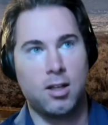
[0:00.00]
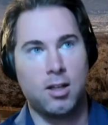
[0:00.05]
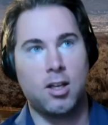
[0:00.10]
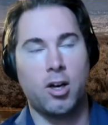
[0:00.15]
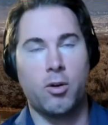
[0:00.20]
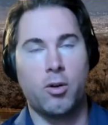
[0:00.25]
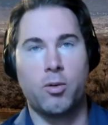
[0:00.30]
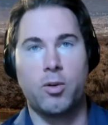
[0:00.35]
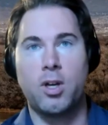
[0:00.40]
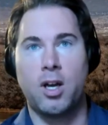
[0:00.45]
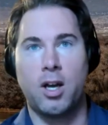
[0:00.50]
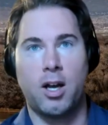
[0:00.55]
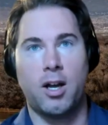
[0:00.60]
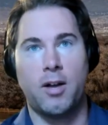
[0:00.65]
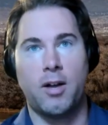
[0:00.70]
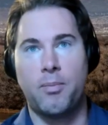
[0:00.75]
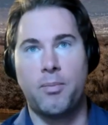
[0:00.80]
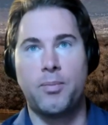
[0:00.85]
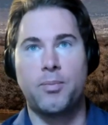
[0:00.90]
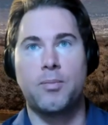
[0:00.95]

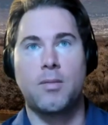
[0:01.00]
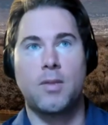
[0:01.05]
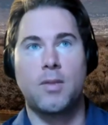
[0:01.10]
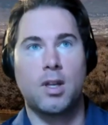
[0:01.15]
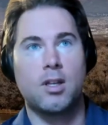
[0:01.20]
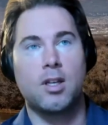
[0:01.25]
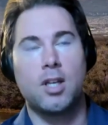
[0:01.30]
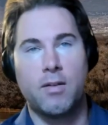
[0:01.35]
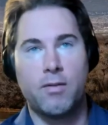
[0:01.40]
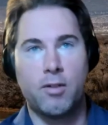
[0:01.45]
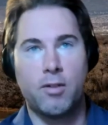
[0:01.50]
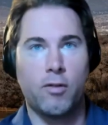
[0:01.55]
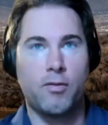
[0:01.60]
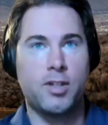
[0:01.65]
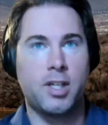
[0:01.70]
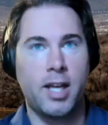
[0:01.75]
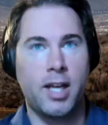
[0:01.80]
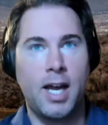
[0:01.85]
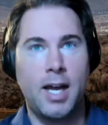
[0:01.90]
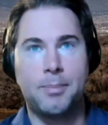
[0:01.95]
given
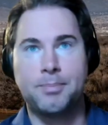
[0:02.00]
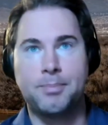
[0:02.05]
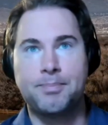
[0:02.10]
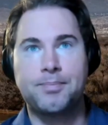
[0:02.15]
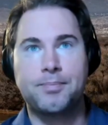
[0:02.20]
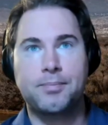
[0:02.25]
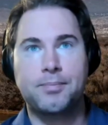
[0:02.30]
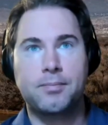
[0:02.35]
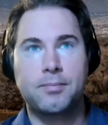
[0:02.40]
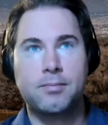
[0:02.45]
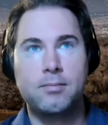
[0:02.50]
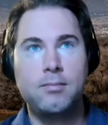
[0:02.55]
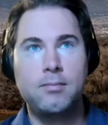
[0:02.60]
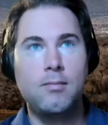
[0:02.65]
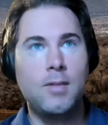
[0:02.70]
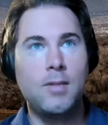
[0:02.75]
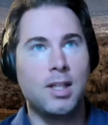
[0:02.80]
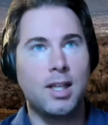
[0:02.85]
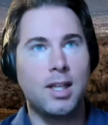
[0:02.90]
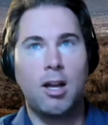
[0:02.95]
up to them,
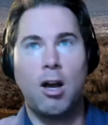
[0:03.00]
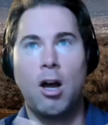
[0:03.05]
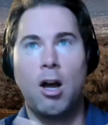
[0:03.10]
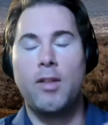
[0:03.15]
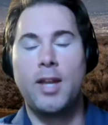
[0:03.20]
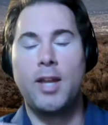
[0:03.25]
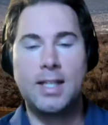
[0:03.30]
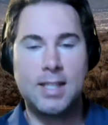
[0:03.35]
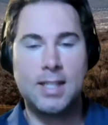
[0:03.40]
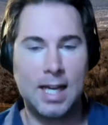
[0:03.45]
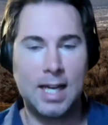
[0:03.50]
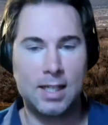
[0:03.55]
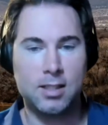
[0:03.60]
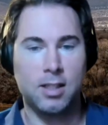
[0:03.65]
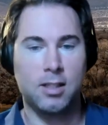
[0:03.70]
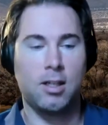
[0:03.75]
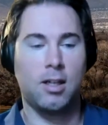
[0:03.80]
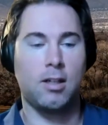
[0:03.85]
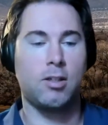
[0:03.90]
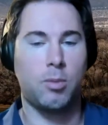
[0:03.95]
all that's tax
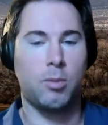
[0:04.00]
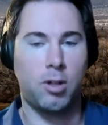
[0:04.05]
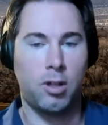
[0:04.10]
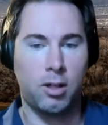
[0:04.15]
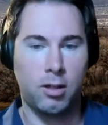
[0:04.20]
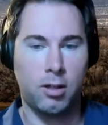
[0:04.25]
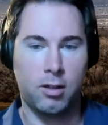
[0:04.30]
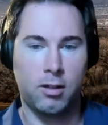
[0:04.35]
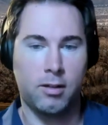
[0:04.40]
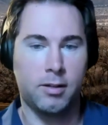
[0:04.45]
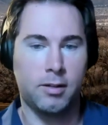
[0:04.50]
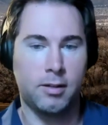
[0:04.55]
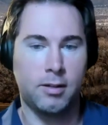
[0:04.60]
deductible, huh?